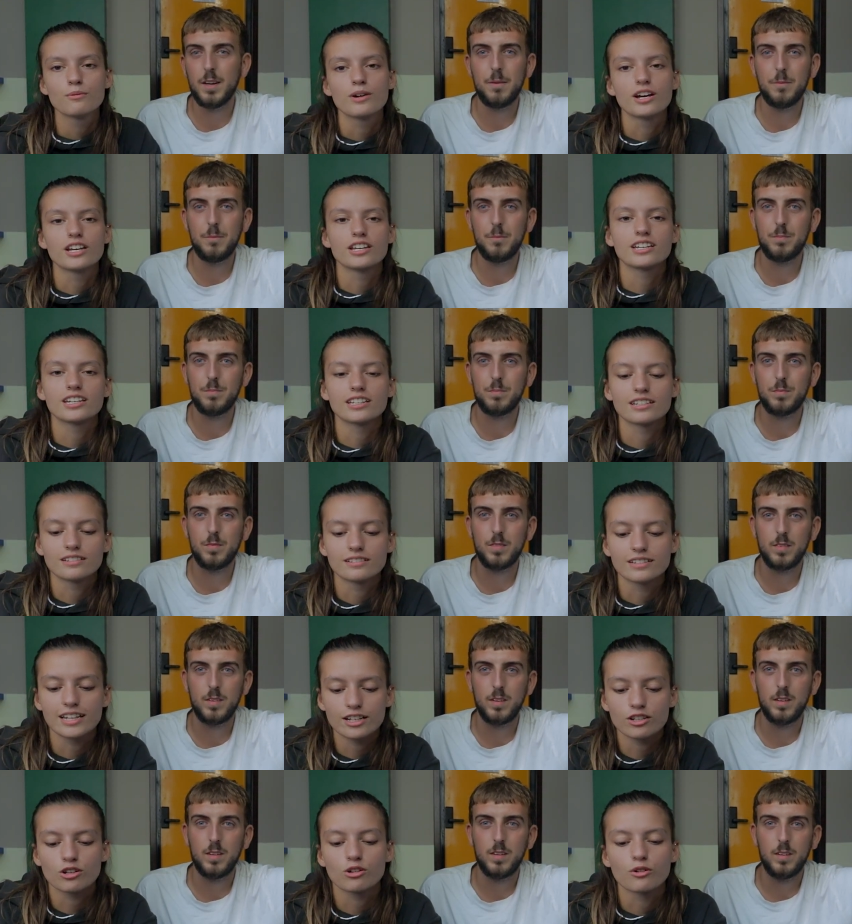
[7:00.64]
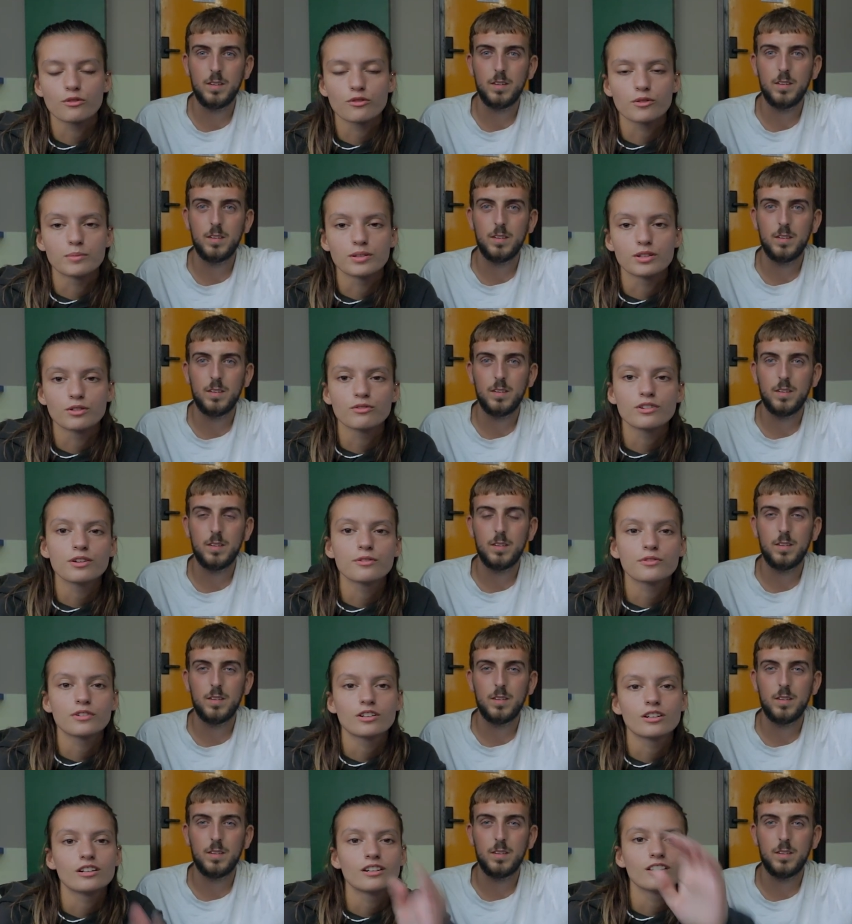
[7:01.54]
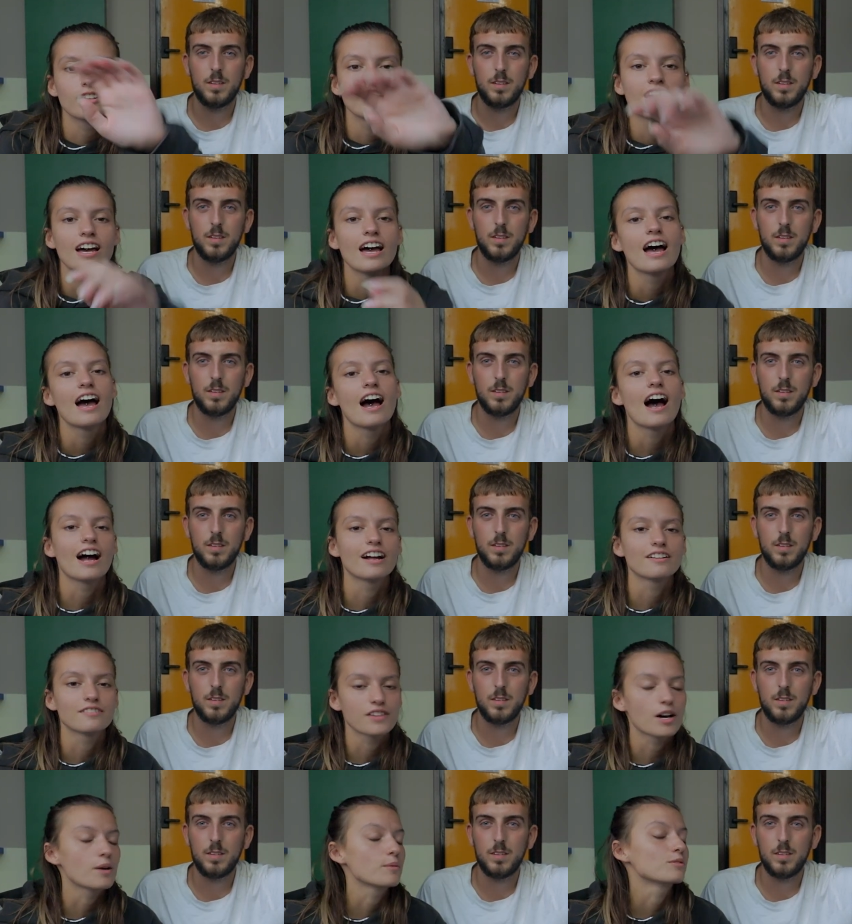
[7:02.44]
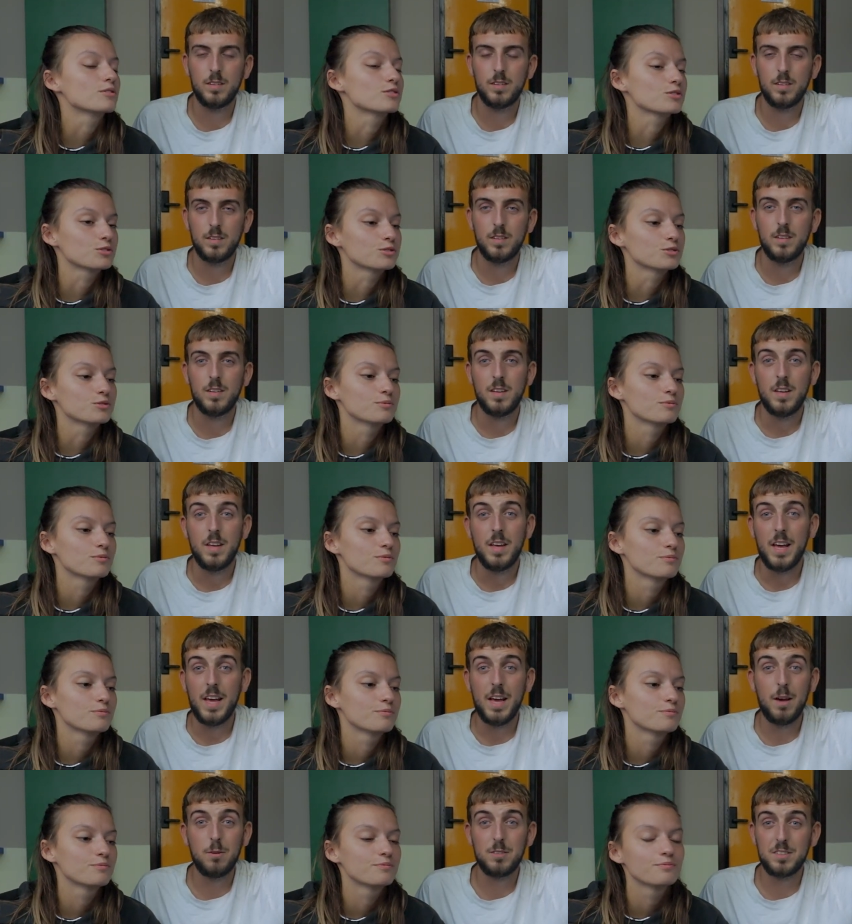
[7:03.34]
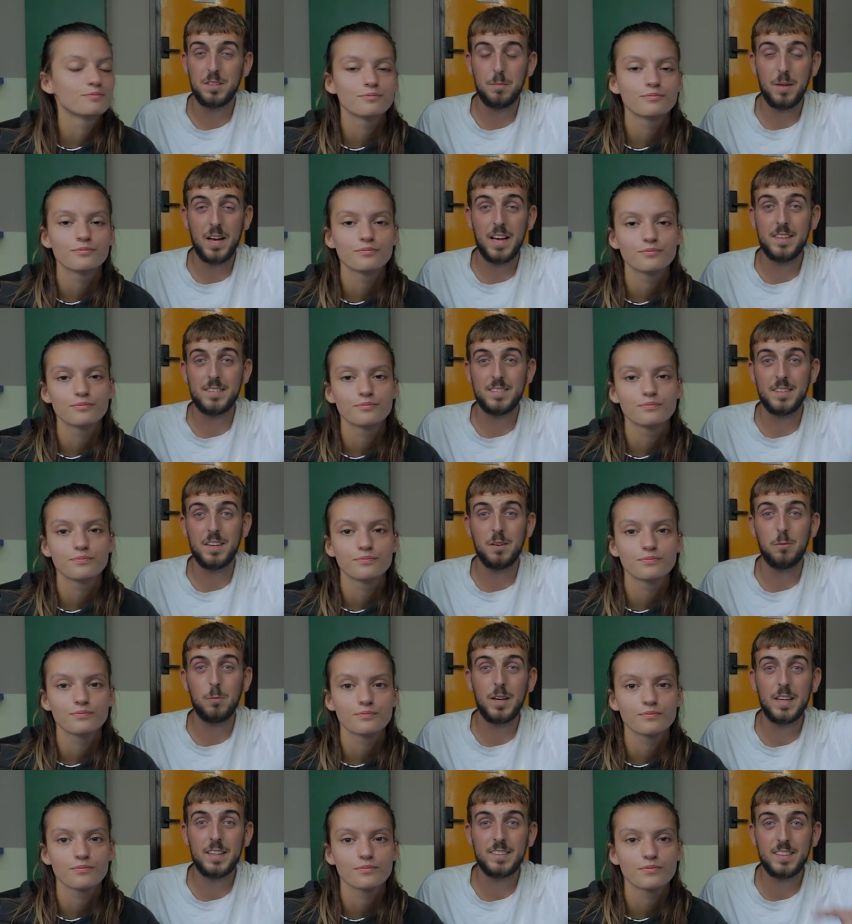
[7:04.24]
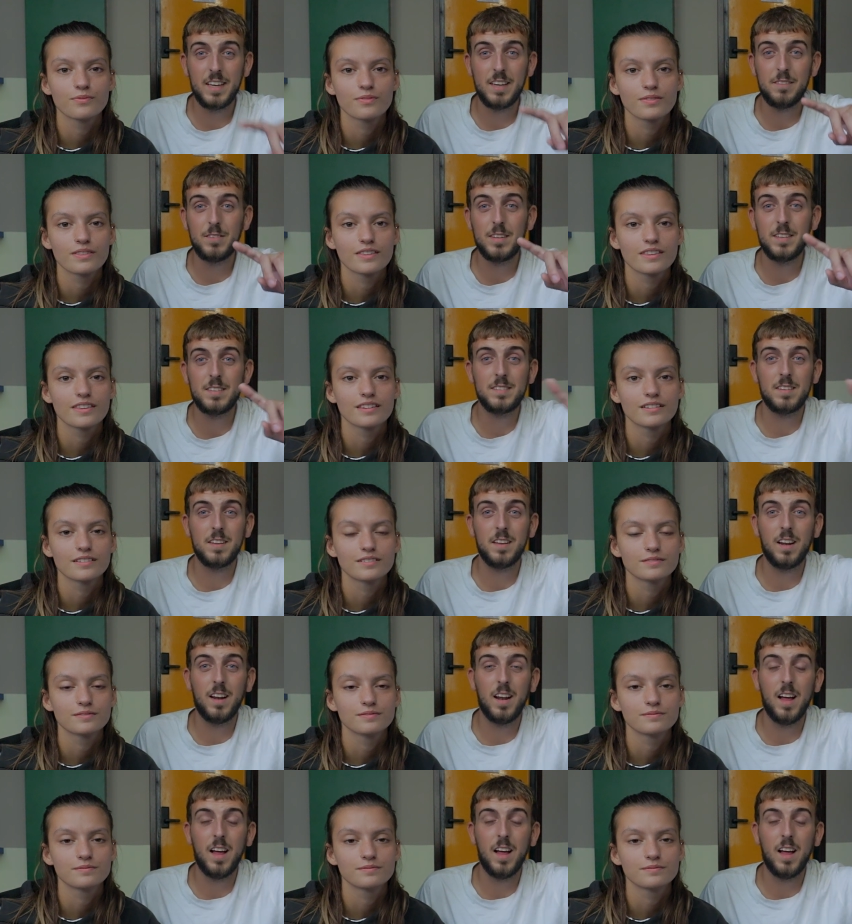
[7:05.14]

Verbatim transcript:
Speaker 1: Yeah. Where you can let go of them in the river, and that was cool.
Speaker 2: It was amazing, and we saved this to the